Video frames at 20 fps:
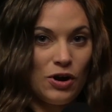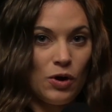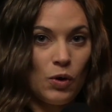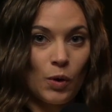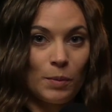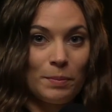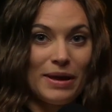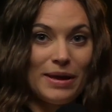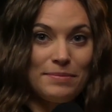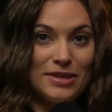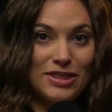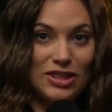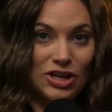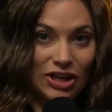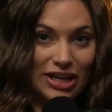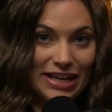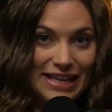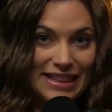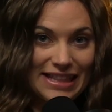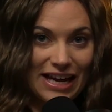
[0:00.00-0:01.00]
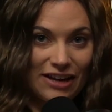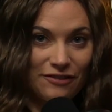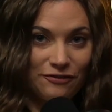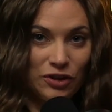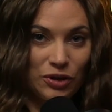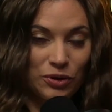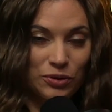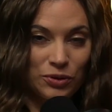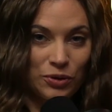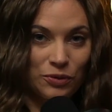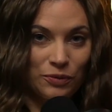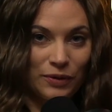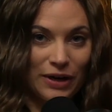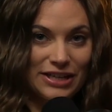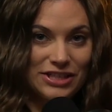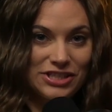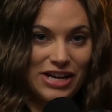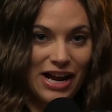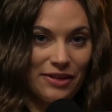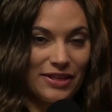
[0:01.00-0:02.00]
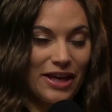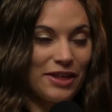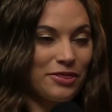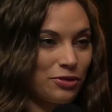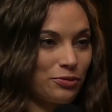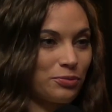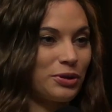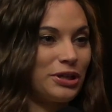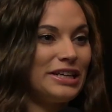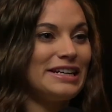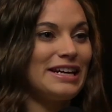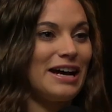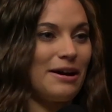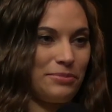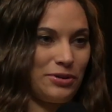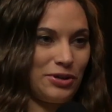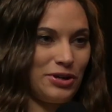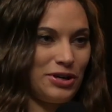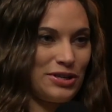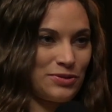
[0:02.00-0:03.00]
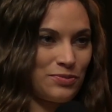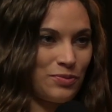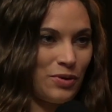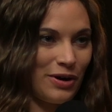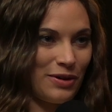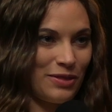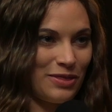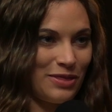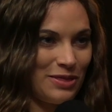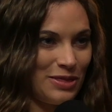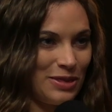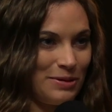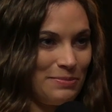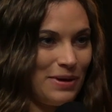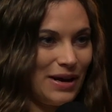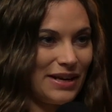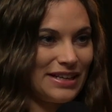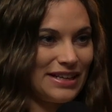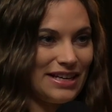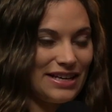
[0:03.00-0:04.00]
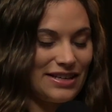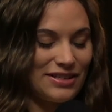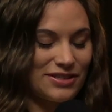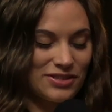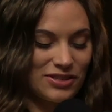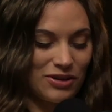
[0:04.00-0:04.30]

or maybe they're in that field goal range now, that 3 number is where the money is.